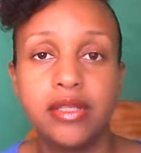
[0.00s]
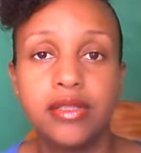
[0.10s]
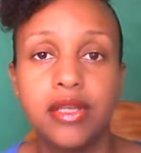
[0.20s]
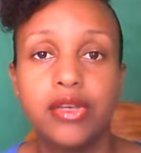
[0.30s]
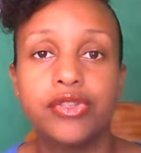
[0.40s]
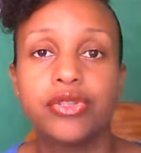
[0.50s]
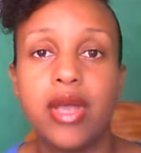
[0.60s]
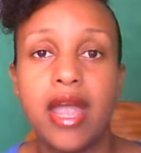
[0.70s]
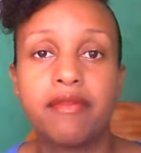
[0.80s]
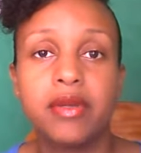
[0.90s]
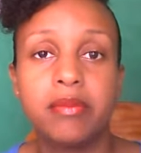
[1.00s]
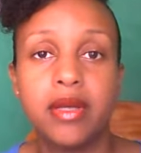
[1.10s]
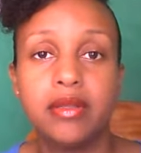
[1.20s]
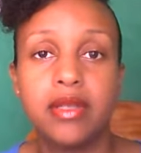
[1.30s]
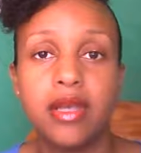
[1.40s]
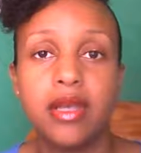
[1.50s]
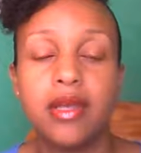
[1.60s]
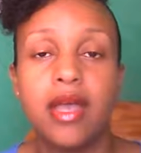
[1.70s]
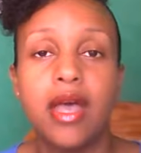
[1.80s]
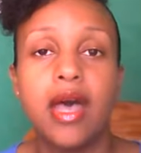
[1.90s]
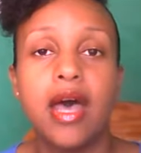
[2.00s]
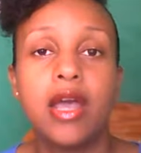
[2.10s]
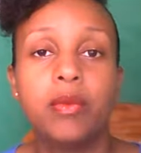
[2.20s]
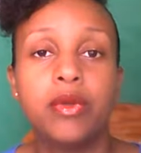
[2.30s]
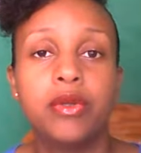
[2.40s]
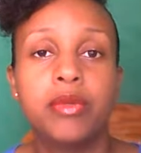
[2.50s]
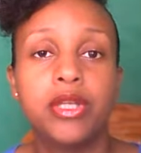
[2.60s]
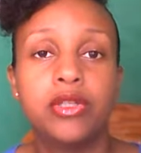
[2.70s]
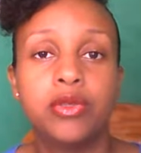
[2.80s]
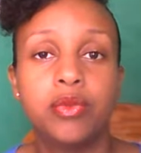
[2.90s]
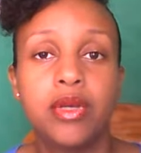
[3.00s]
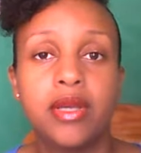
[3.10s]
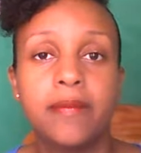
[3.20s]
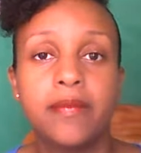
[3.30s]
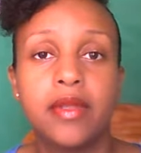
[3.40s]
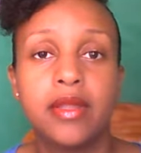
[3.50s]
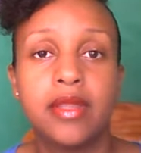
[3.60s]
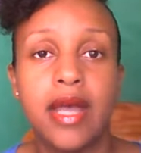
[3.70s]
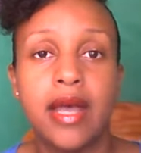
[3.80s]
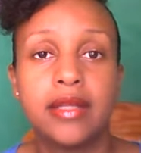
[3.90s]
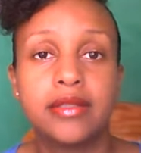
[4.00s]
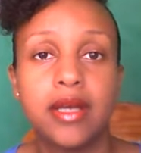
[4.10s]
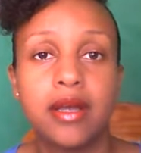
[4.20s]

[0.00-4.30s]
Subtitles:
So every Monday, I will be doing that